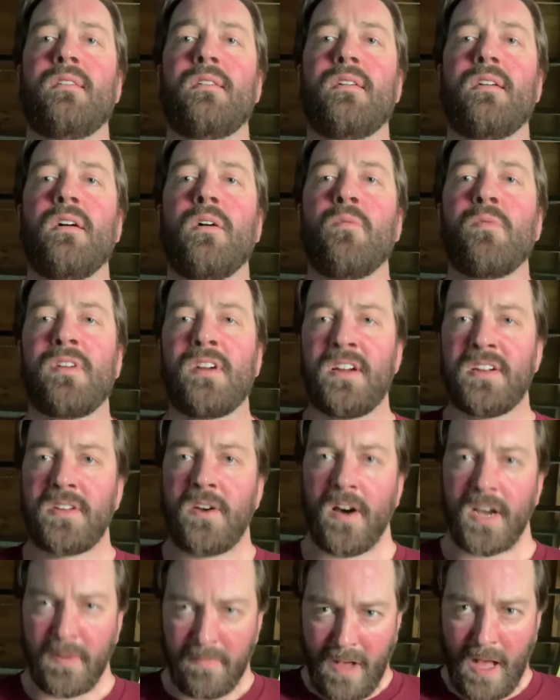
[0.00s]
We're going to
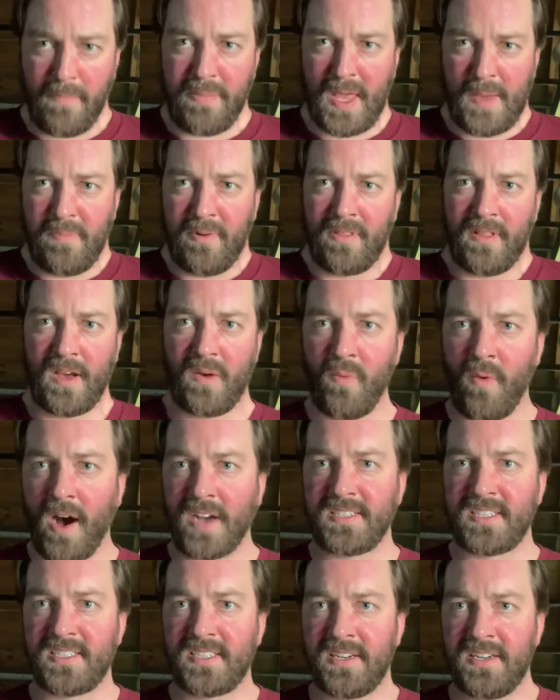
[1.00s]
talk about people like
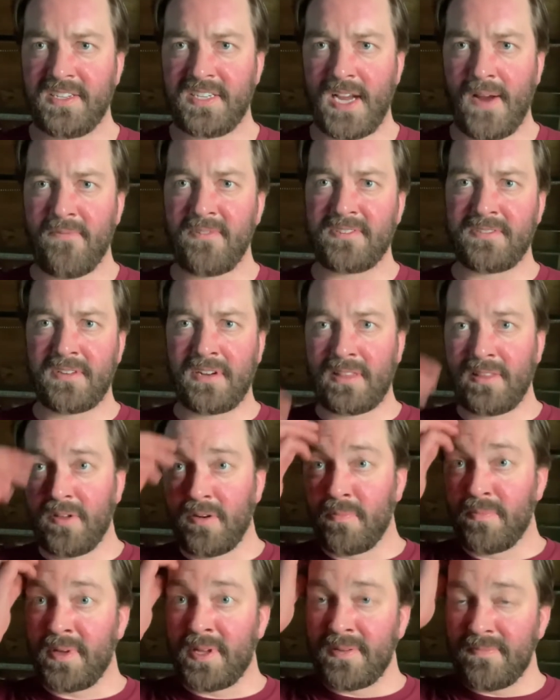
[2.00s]
Washington and Jefferson a little
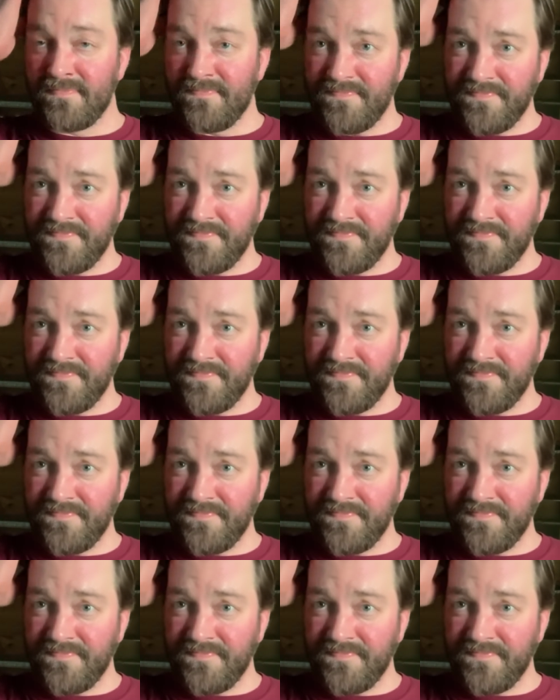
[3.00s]
bit,